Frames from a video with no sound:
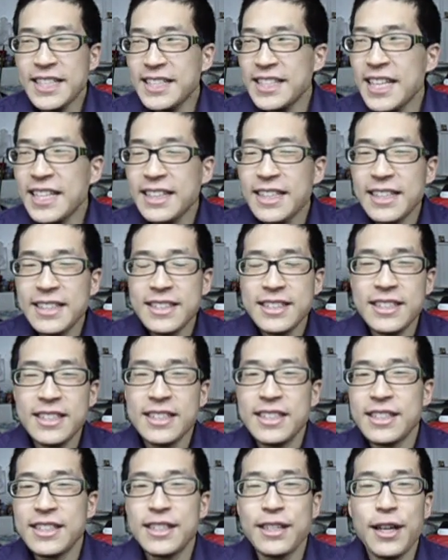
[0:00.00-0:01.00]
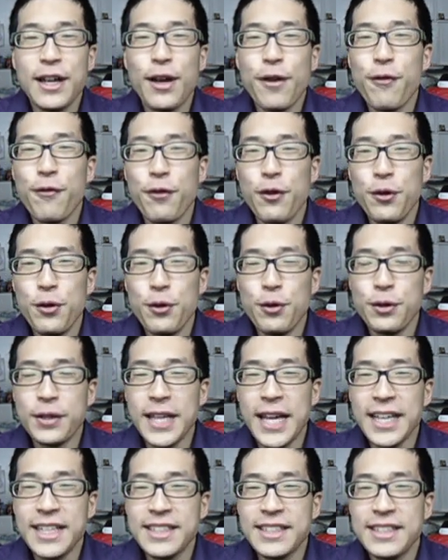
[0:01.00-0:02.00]
sentences through
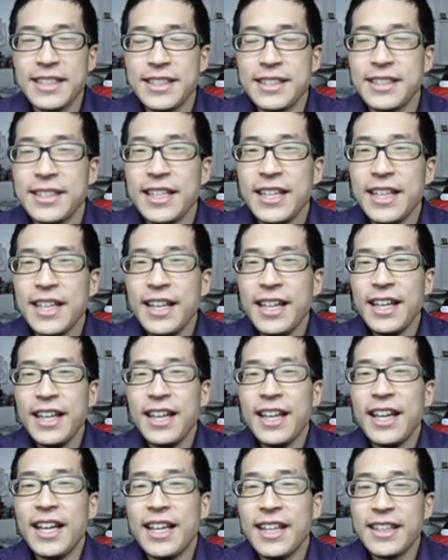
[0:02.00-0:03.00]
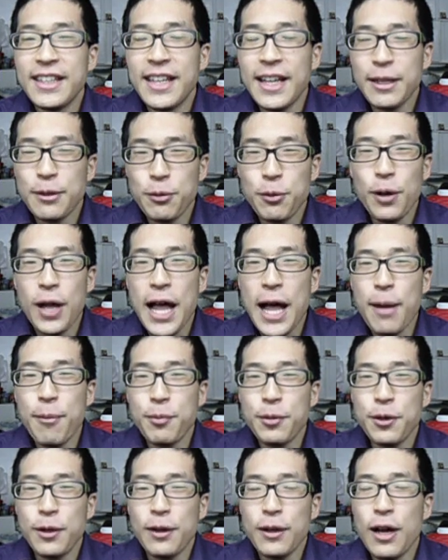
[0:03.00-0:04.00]
texts, and that will
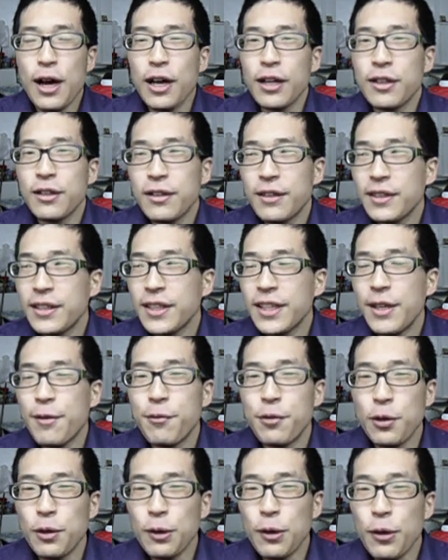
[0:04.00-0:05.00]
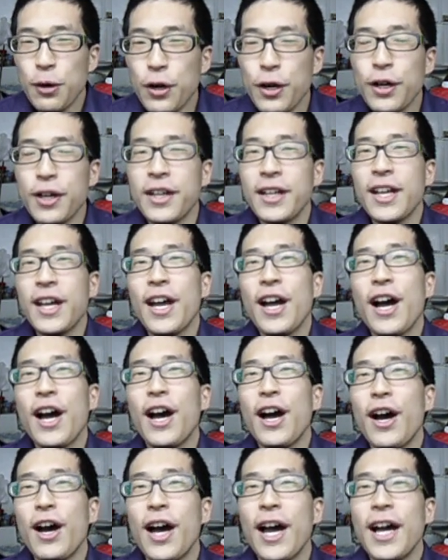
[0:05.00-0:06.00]
help you a lot. If you learn
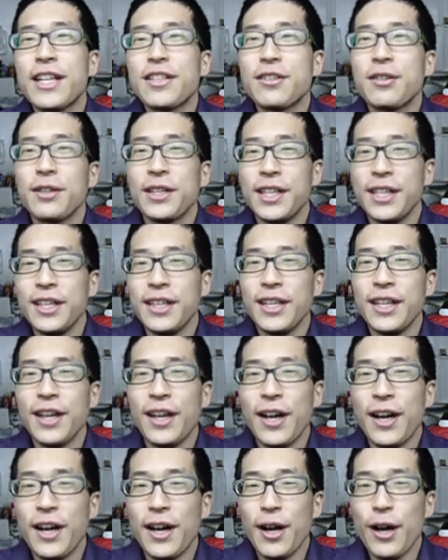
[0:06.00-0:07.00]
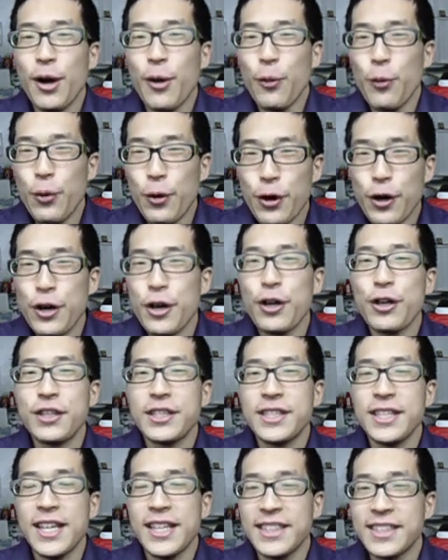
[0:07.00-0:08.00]
actually
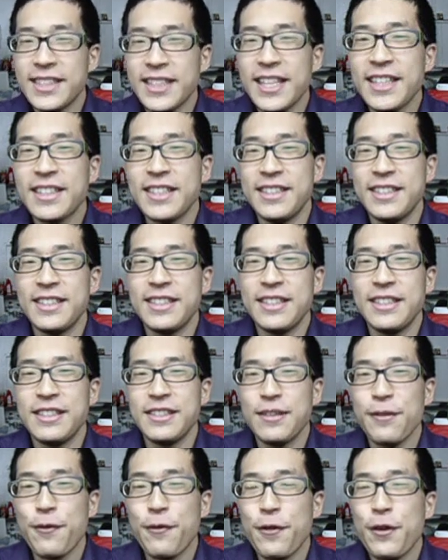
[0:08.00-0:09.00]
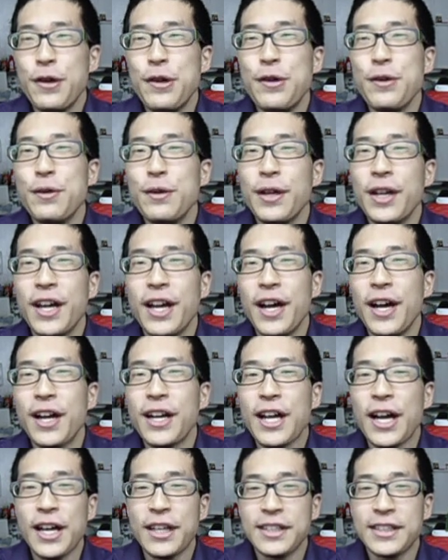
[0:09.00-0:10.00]
words and sentences through
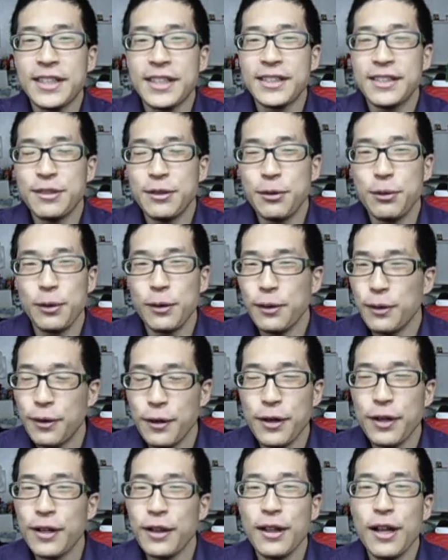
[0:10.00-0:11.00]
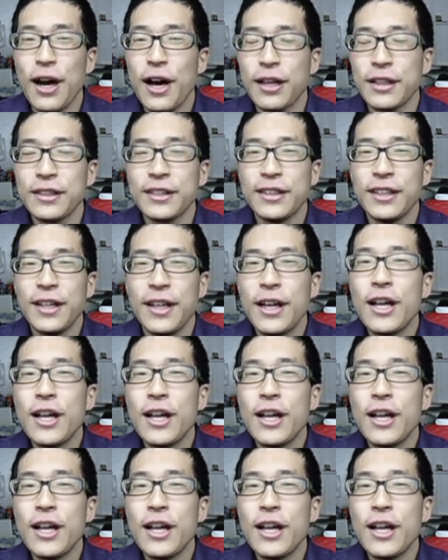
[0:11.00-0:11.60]
context, you will learn a lot